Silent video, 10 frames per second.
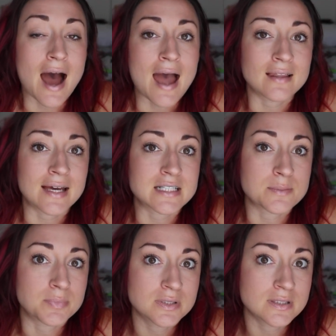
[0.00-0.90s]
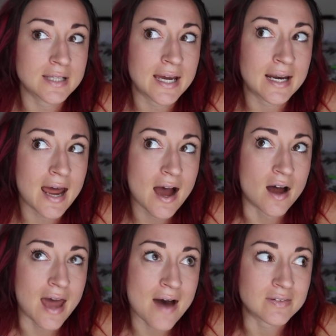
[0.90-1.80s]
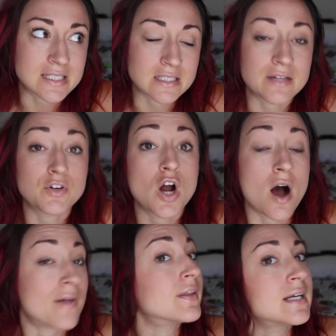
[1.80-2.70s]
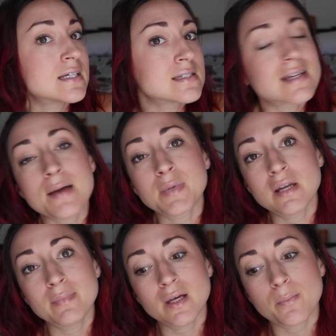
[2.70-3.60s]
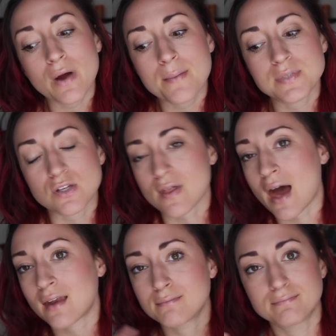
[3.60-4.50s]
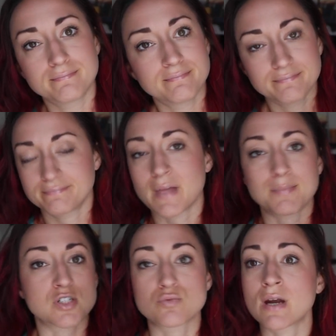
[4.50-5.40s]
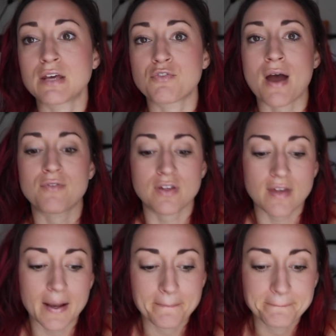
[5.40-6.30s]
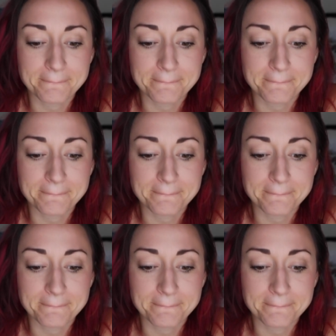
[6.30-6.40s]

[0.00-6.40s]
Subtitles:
I like to plan on having it delivered on the days that I'm gonna meal prep, so that I'm just ready for everything.